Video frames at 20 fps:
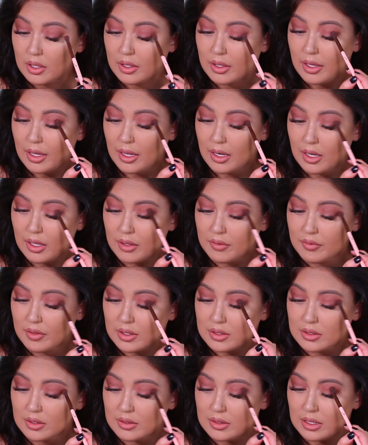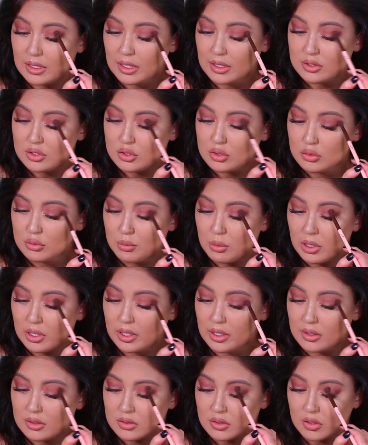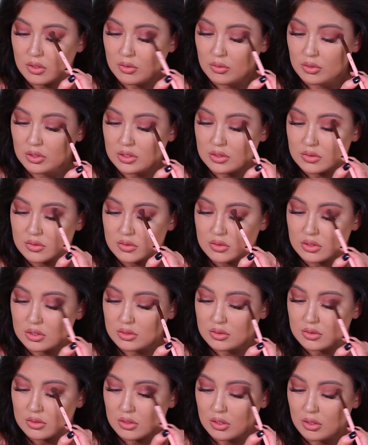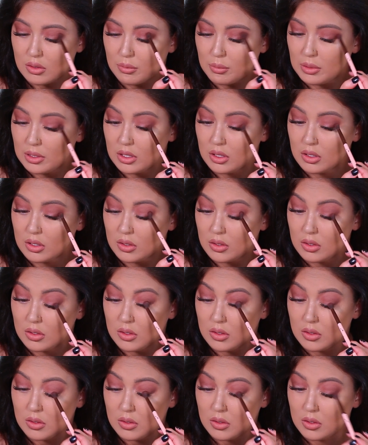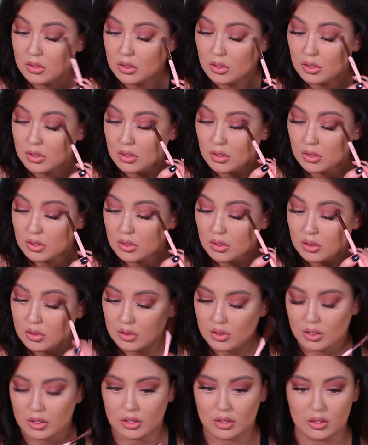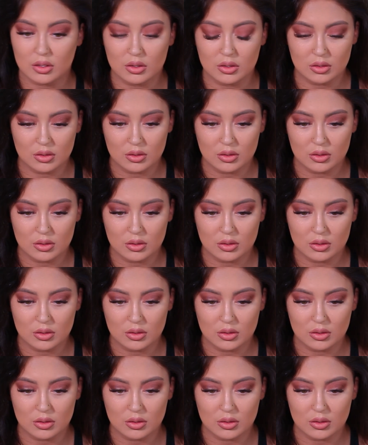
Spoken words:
cat eye effect, and then I do bring it into the crease just a little bit. Okay.